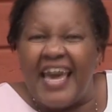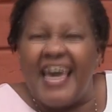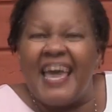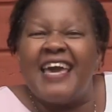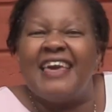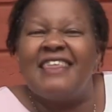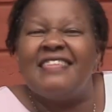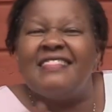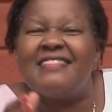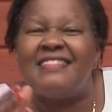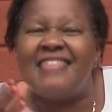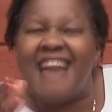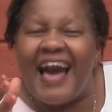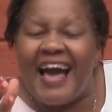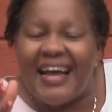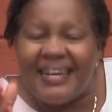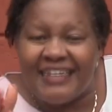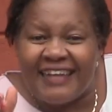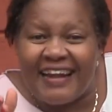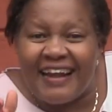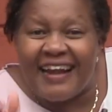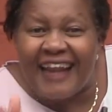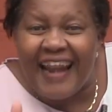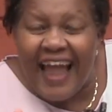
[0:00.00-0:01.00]
And
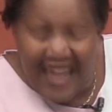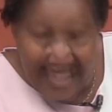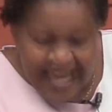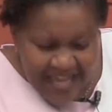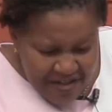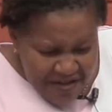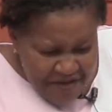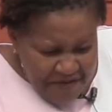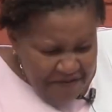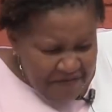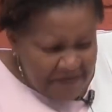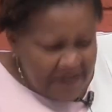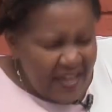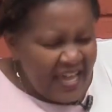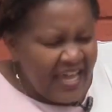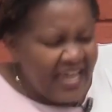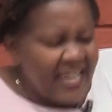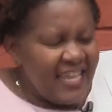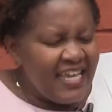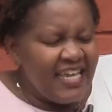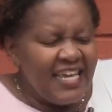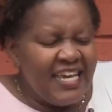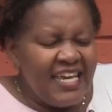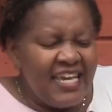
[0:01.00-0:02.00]
that life
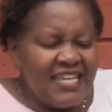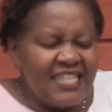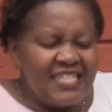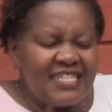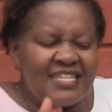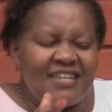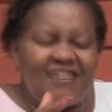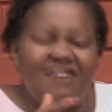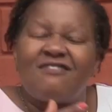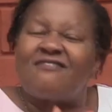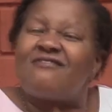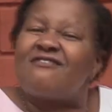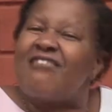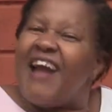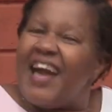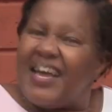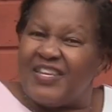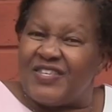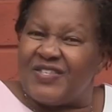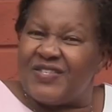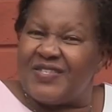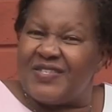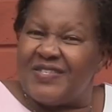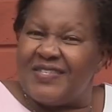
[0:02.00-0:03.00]
is
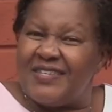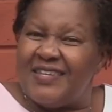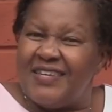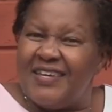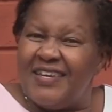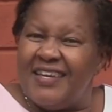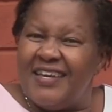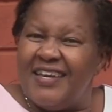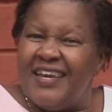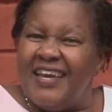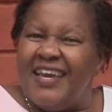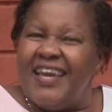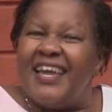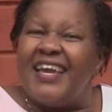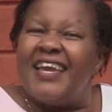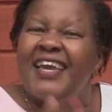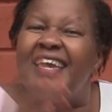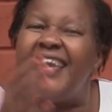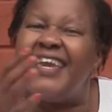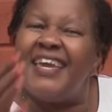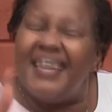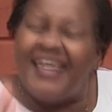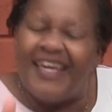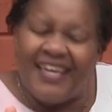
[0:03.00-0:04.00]
Christ.
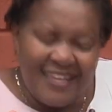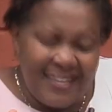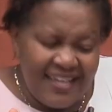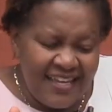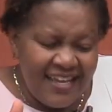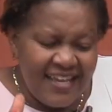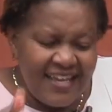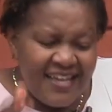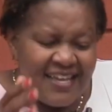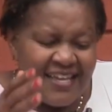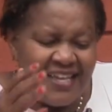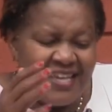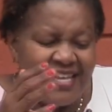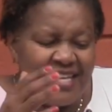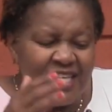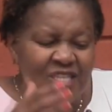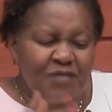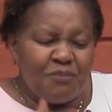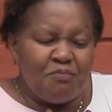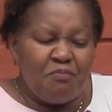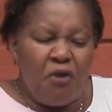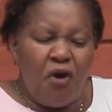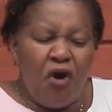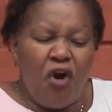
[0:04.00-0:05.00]
He
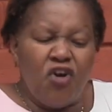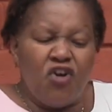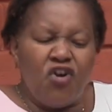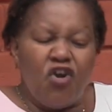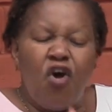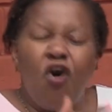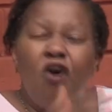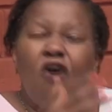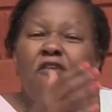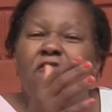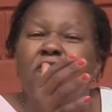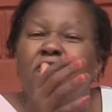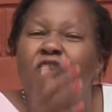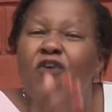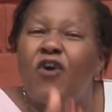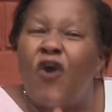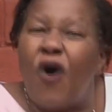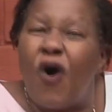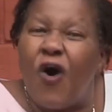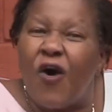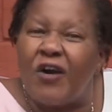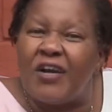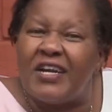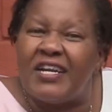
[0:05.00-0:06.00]
is born of
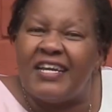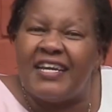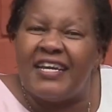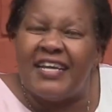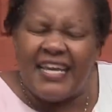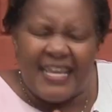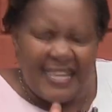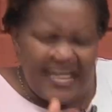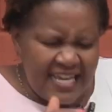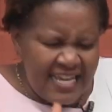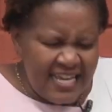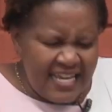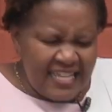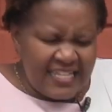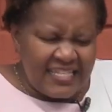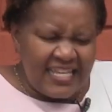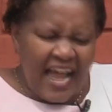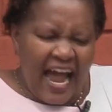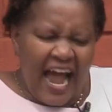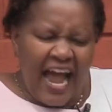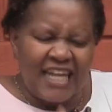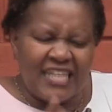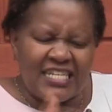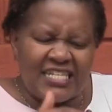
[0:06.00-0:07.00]
God, is
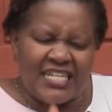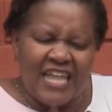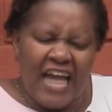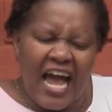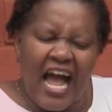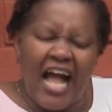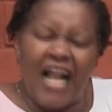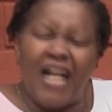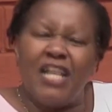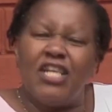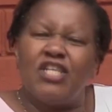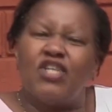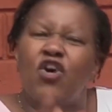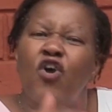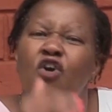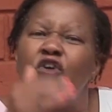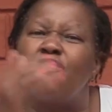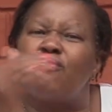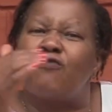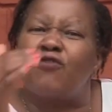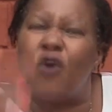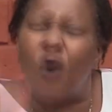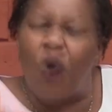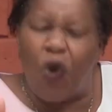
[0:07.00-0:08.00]
a child
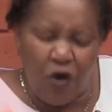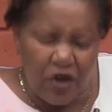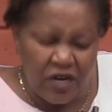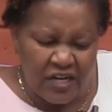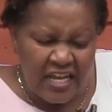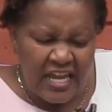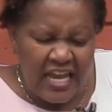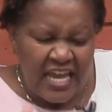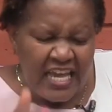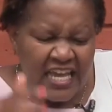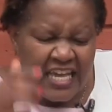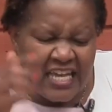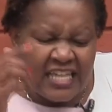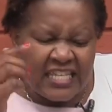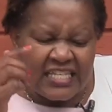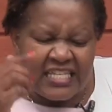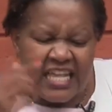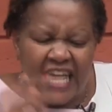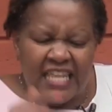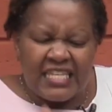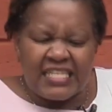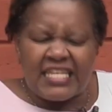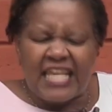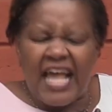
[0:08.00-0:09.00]
of God, is
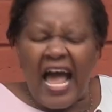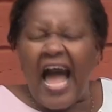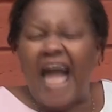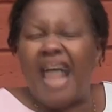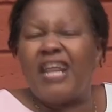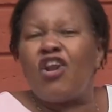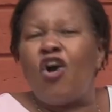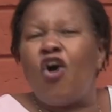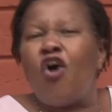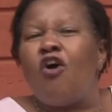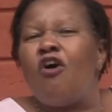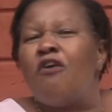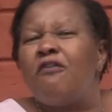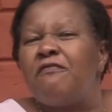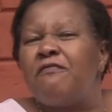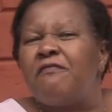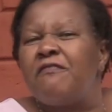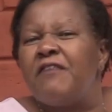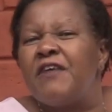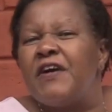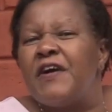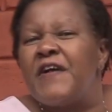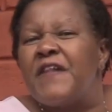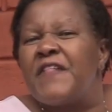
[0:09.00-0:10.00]
a son
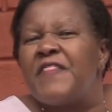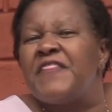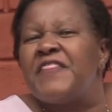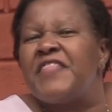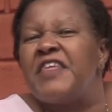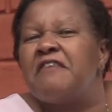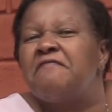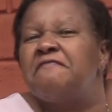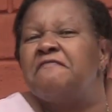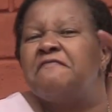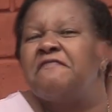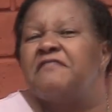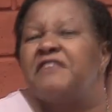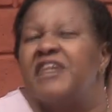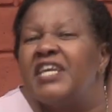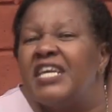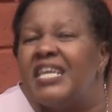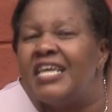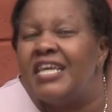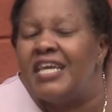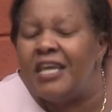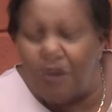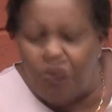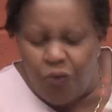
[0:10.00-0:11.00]
of the
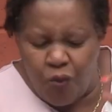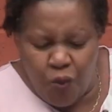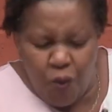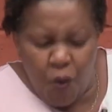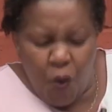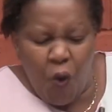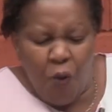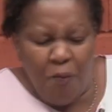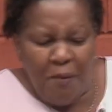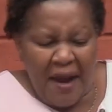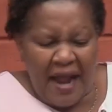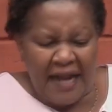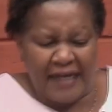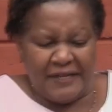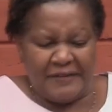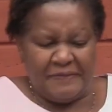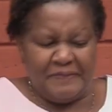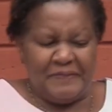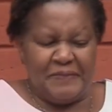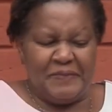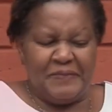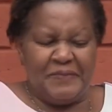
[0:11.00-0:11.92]
free woman.